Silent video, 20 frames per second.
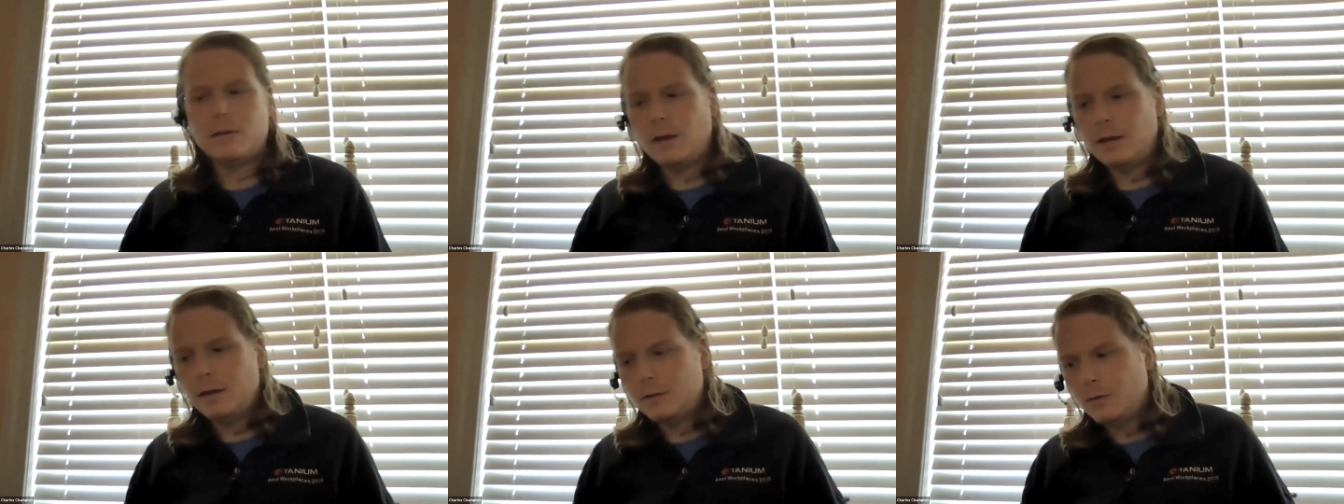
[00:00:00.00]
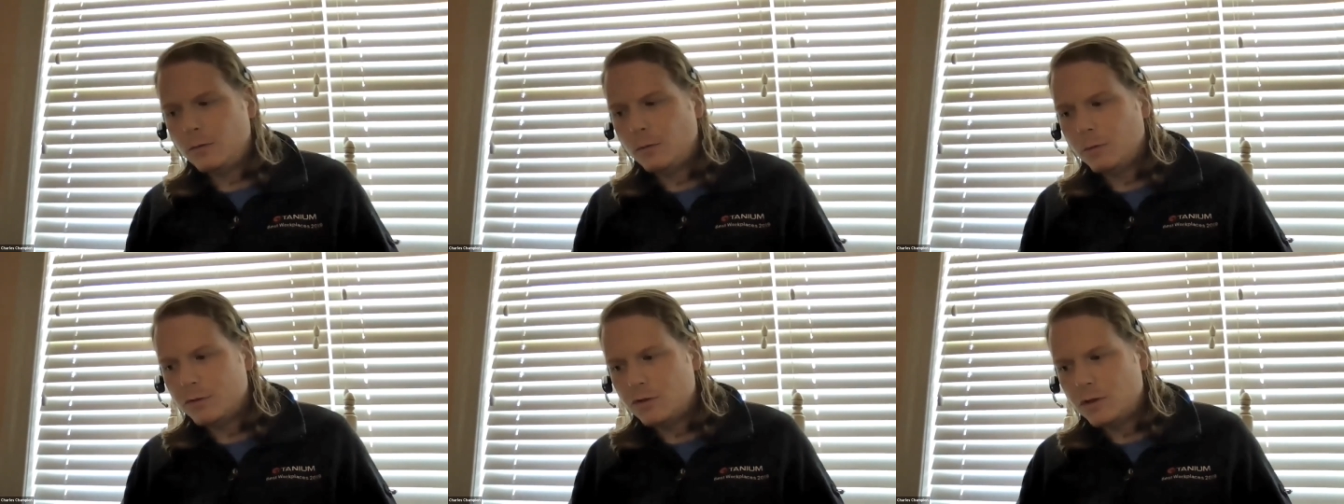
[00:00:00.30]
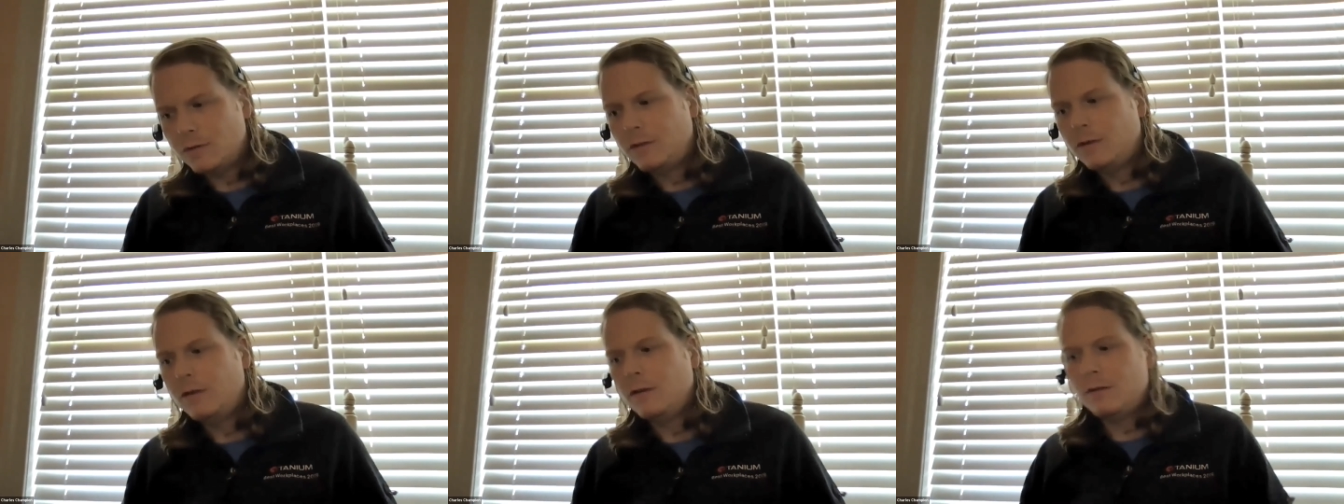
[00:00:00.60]
like do it
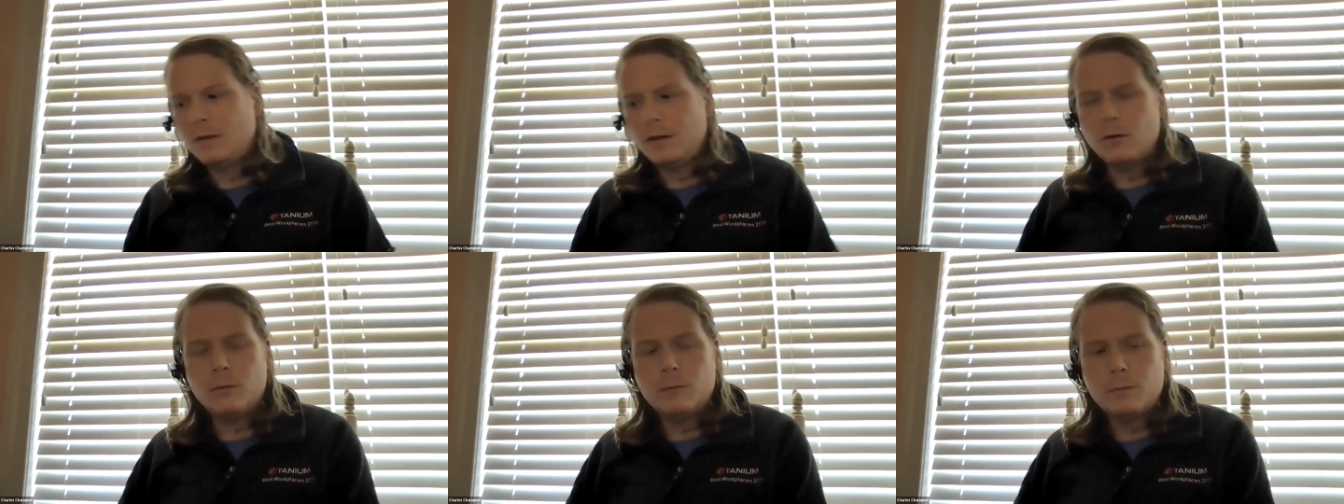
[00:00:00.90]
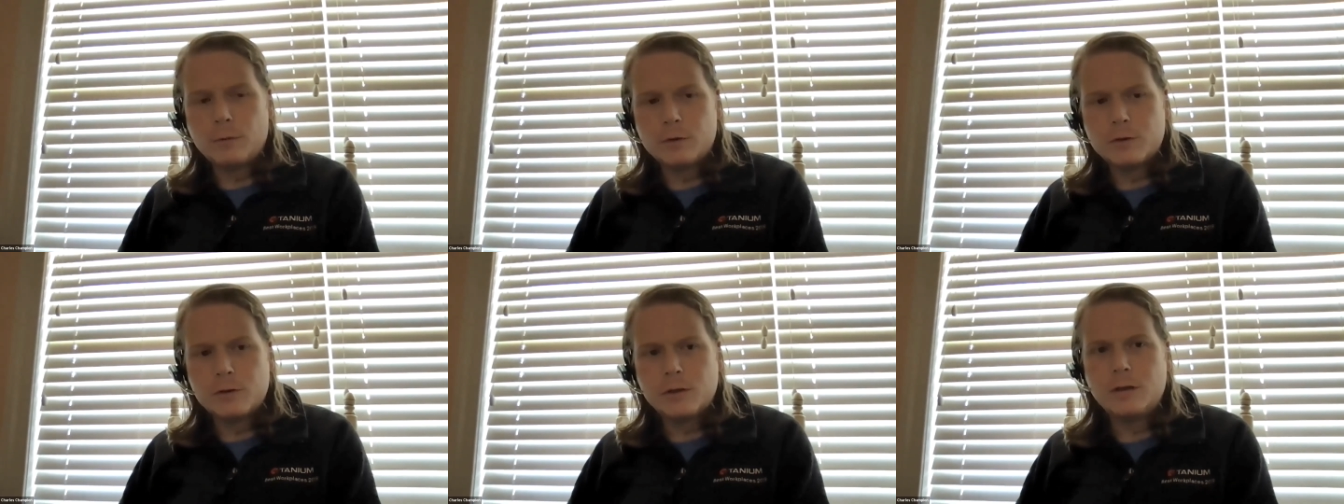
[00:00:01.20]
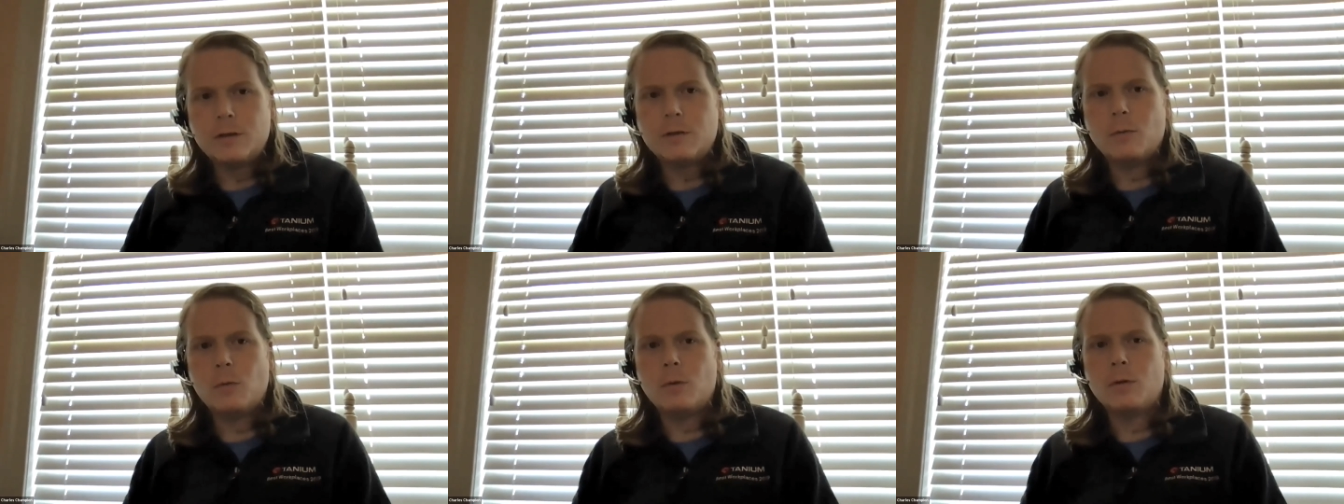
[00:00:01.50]
just the single
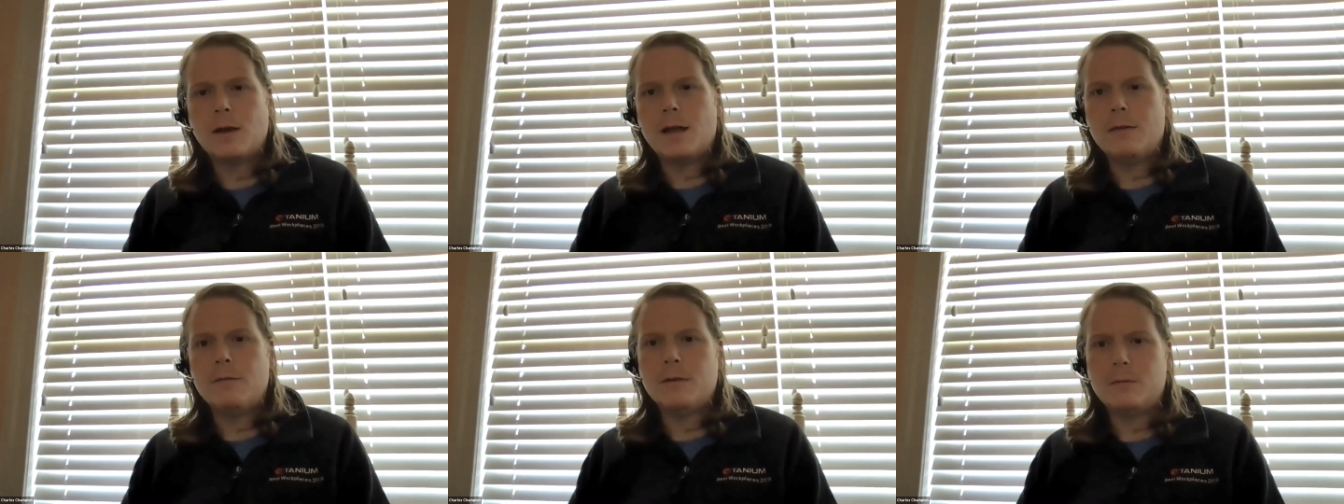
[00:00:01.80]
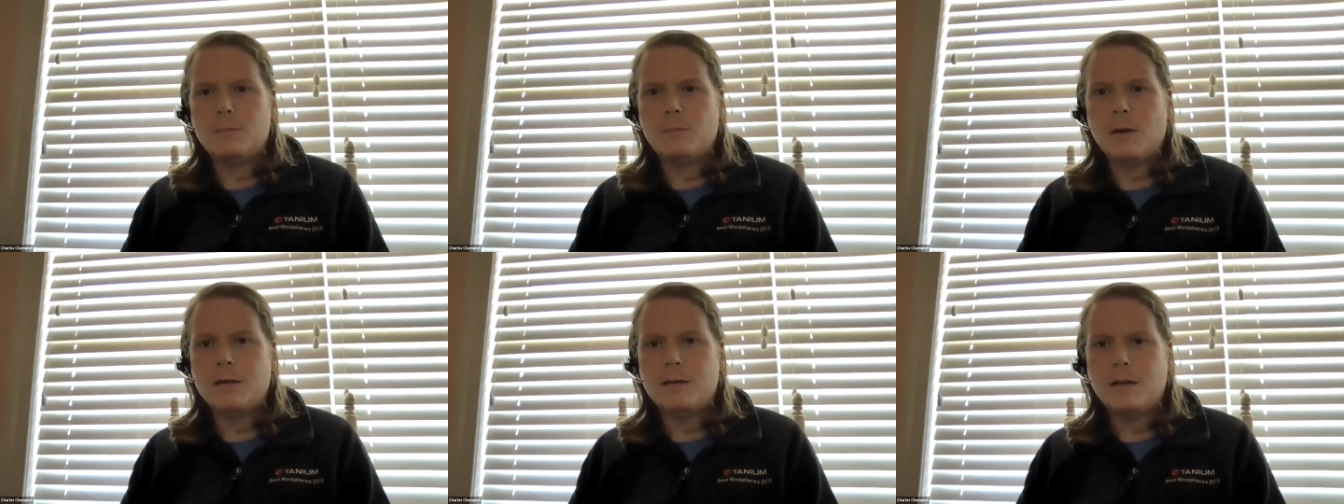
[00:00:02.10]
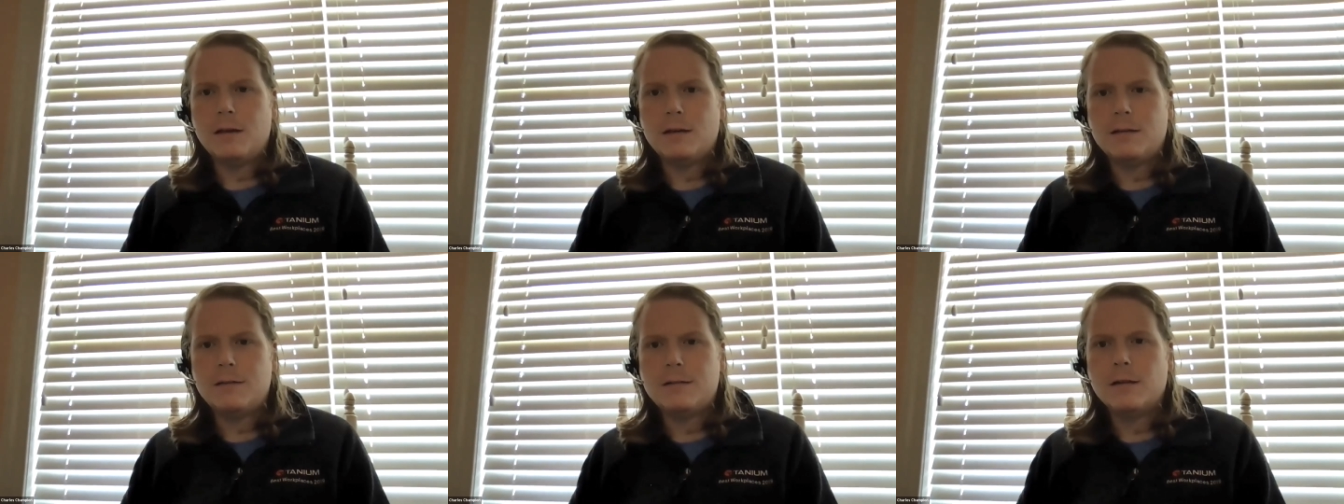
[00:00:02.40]
version or have it
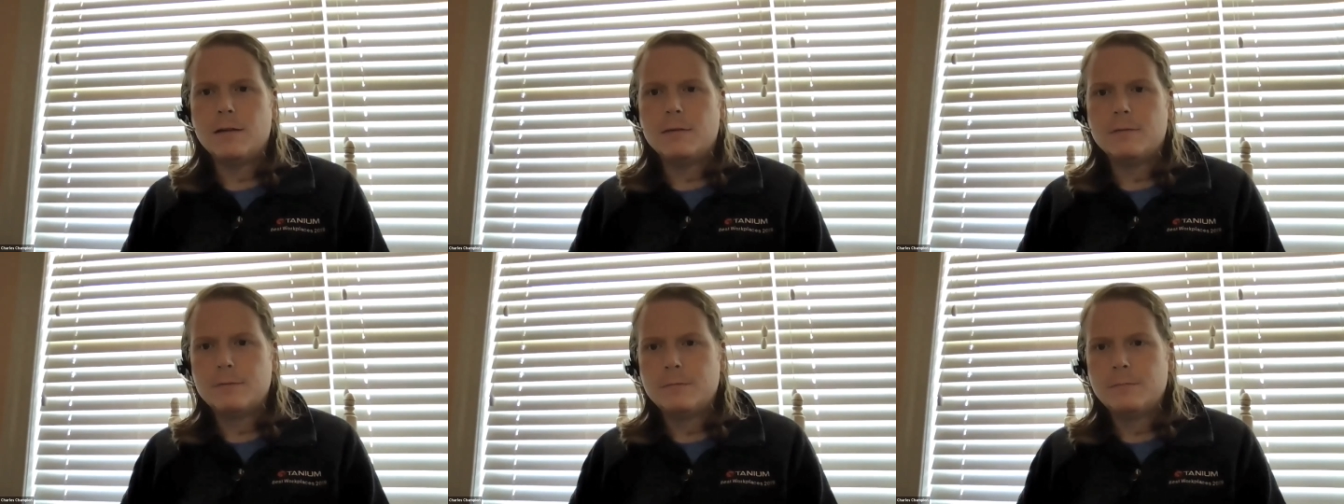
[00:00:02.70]
maintain itself